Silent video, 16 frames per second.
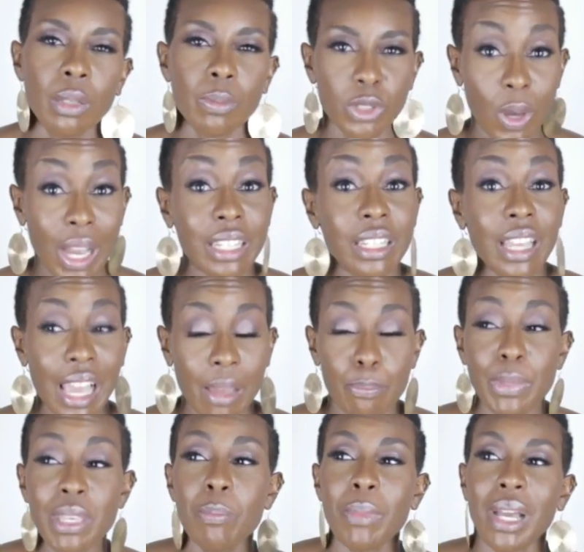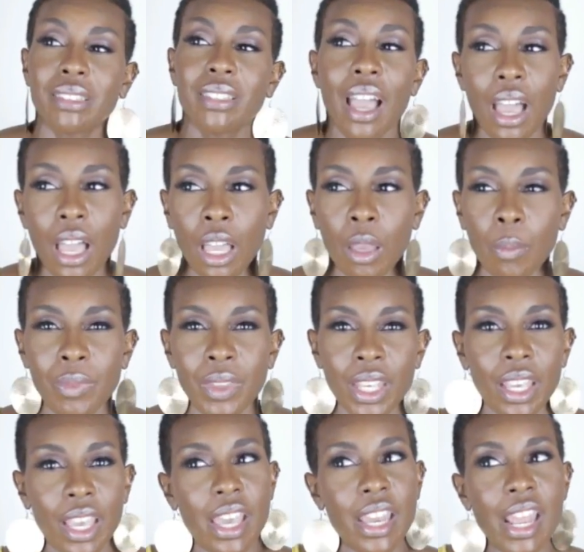So I beat my time
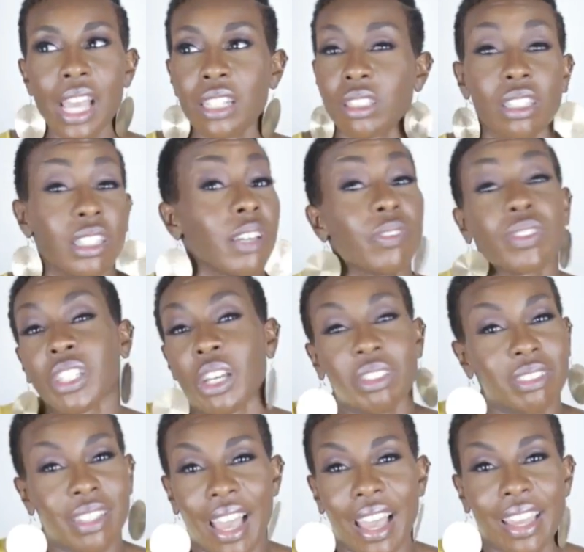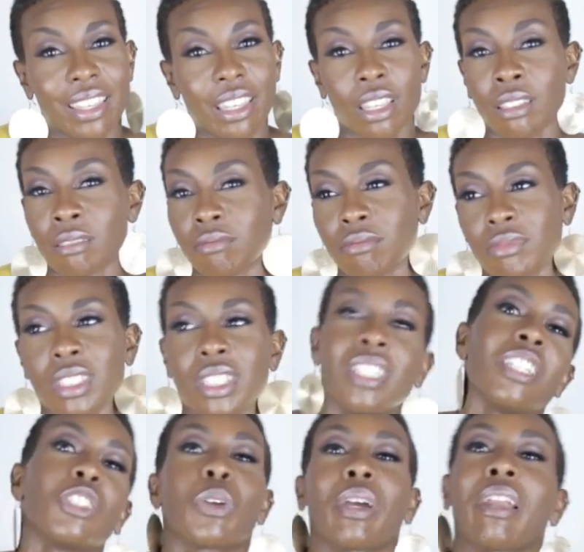and actually never saw this guy again. I mean,
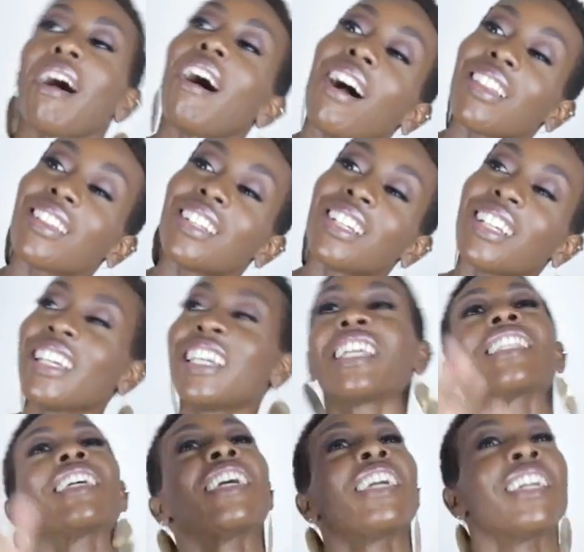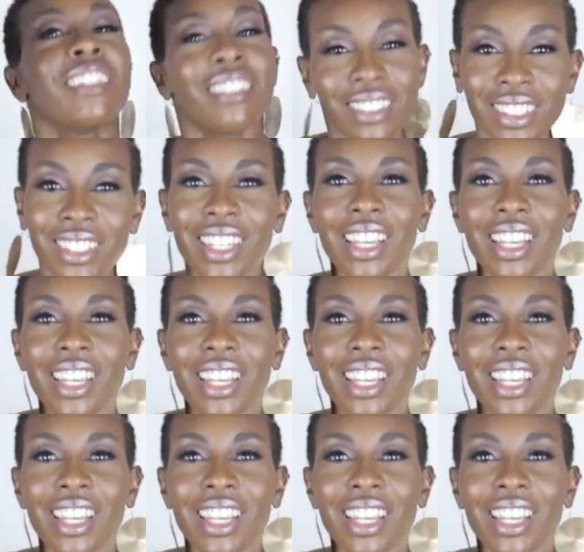he didn't try to holler or anything.